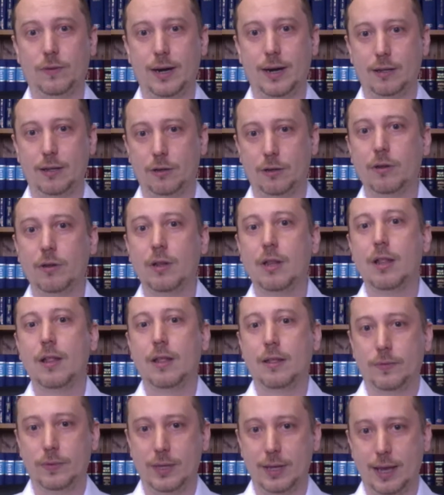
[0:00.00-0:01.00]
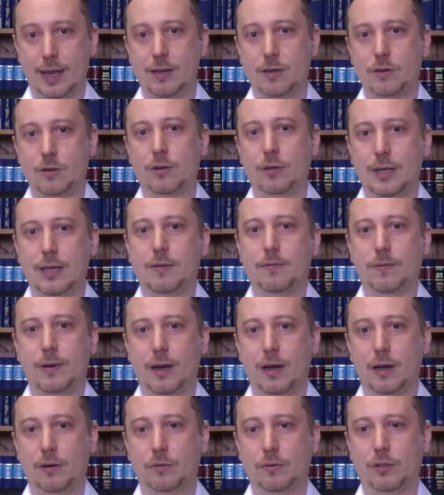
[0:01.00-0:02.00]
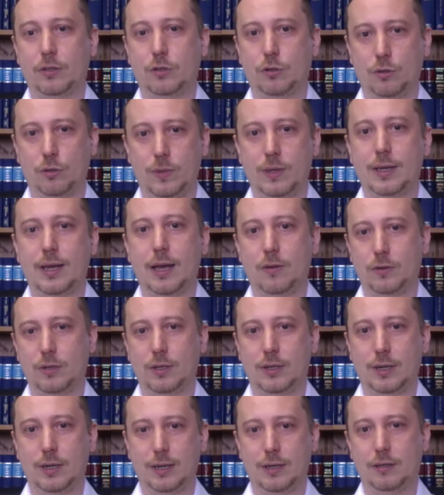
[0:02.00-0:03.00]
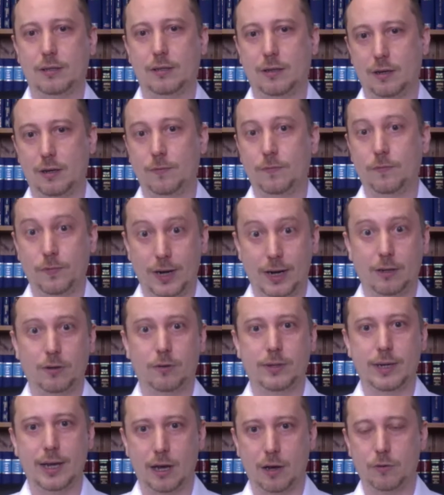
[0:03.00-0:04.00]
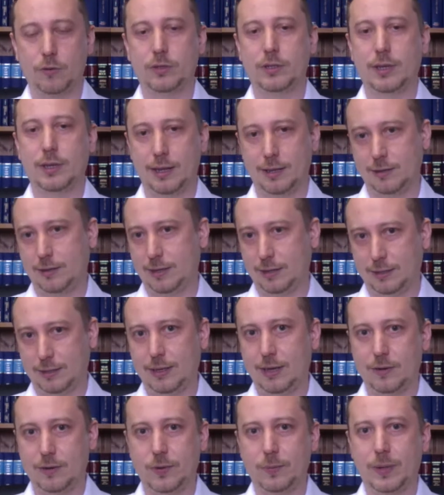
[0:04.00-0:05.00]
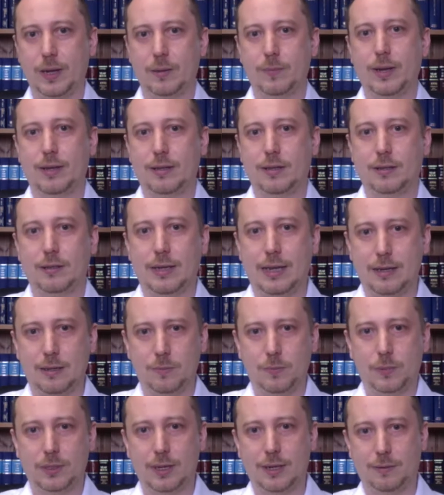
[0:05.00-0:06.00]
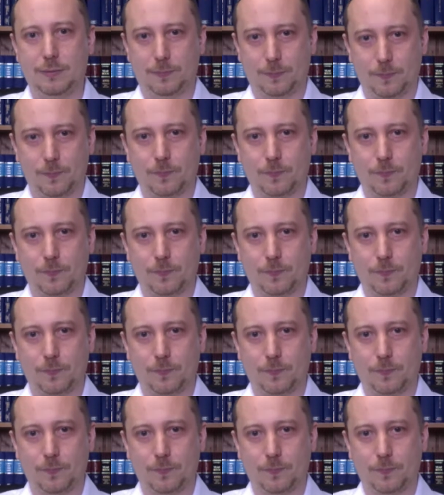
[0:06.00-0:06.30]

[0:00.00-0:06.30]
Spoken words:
furlough, the annual leave hours should be counted as furloughed hours, and as I say, we pay back at 8%.